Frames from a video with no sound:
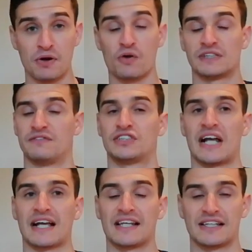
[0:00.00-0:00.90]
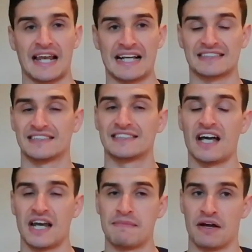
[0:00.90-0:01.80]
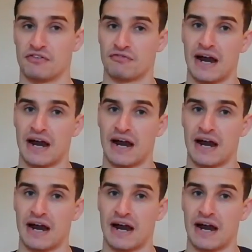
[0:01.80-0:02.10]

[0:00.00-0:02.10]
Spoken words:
But obviously if Jack lasts a certain amount of